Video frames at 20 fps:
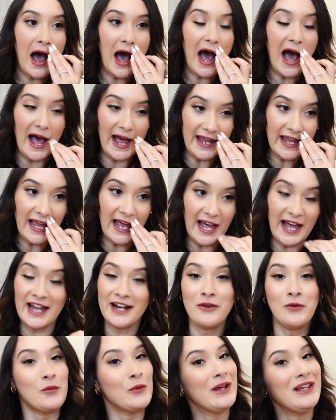I
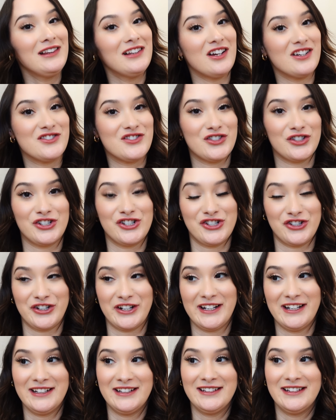had weight loss
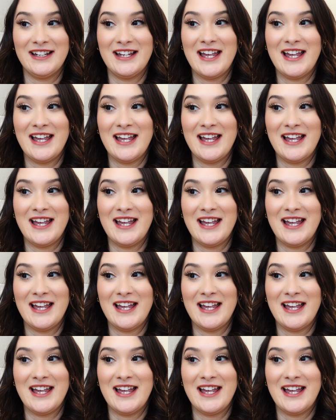surgery